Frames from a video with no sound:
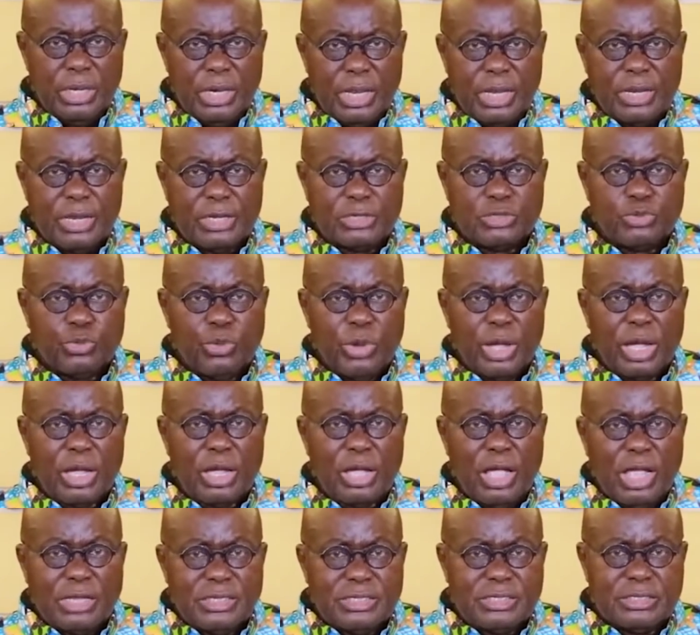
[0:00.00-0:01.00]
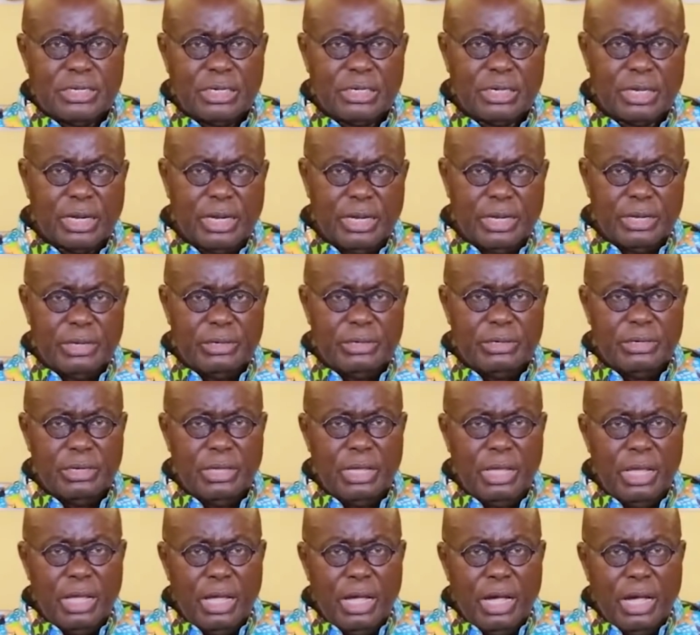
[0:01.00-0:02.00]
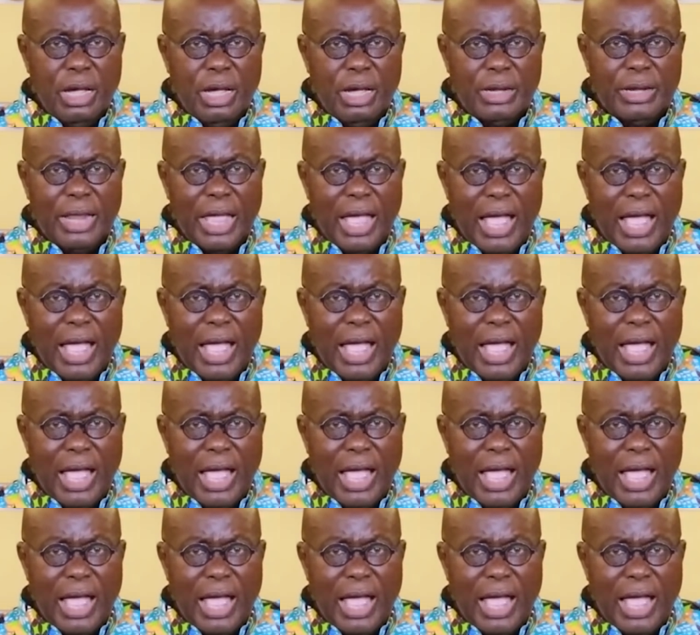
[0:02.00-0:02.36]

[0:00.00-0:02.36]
Let us work constantly on